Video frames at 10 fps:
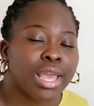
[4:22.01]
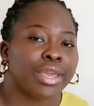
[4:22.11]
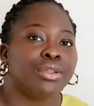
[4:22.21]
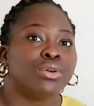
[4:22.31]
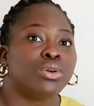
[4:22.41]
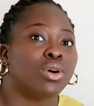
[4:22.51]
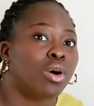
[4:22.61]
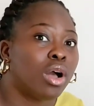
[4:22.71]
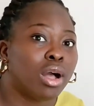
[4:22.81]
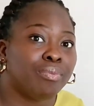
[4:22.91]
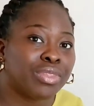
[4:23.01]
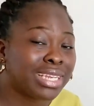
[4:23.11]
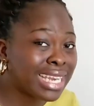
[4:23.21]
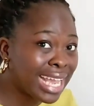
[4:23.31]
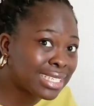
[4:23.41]
the
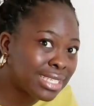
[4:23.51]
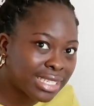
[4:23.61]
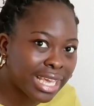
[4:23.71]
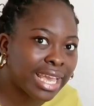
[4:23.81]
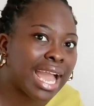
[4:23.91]
next day.